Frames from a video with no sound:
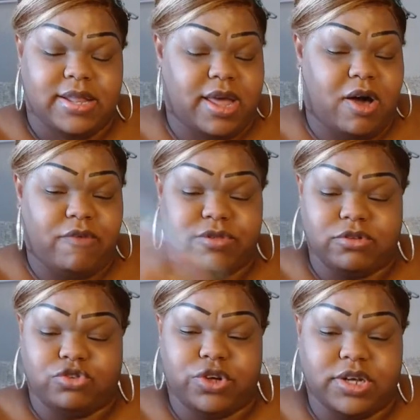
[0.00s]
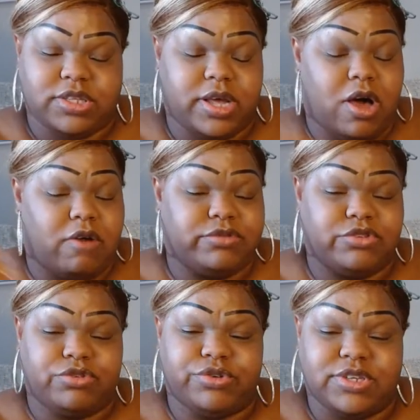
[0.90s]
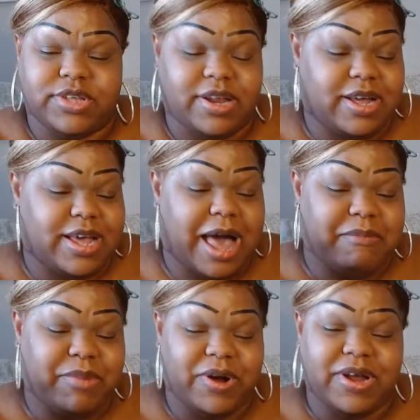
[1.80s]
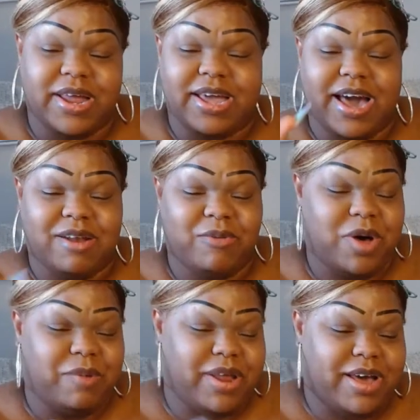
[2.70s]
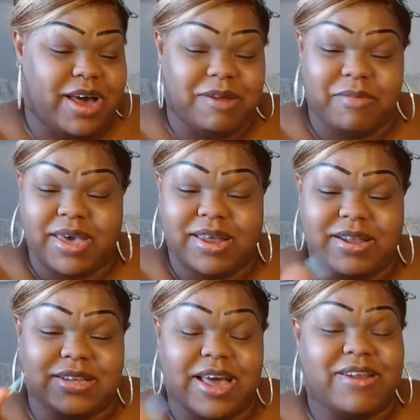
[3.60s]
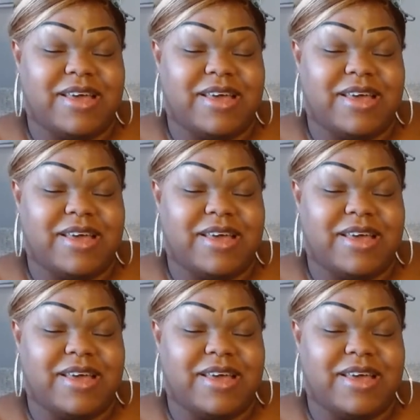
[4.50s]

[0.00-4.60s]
they off the drugs they off the streets they then got married they got a woman they got a man and now